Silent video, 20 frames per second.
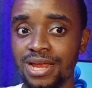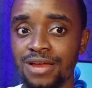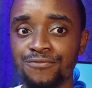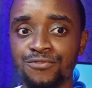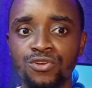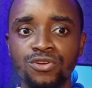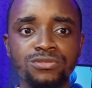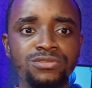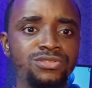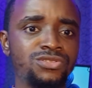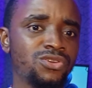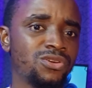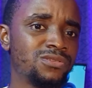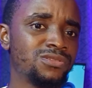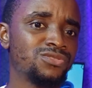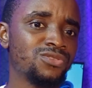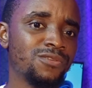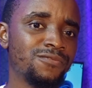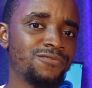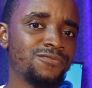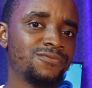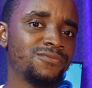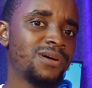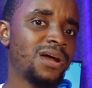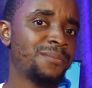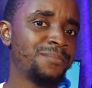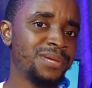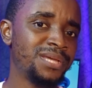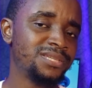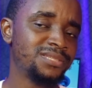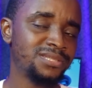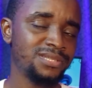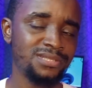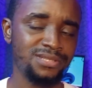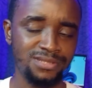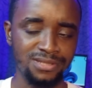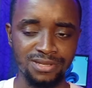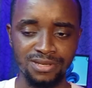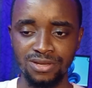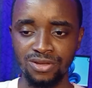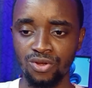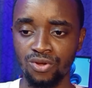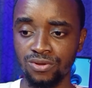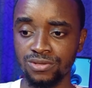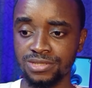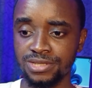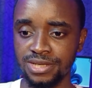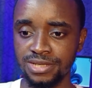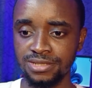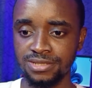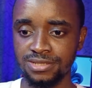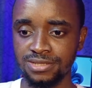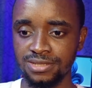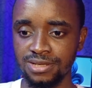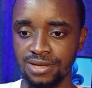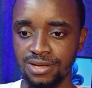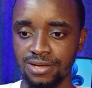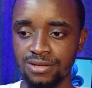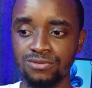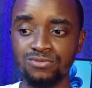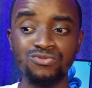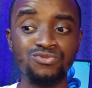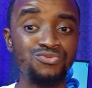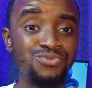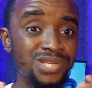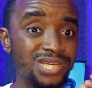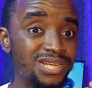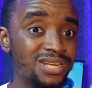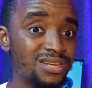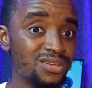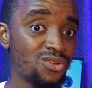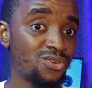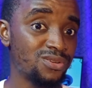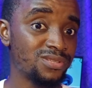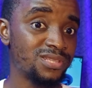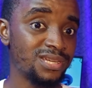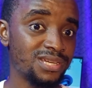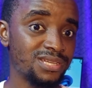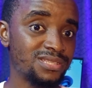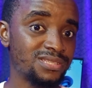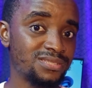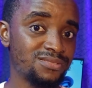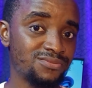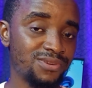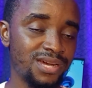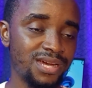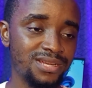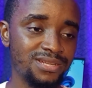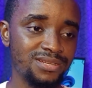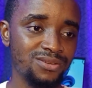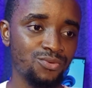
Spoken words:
Right, I've got tons of amazing content, real content.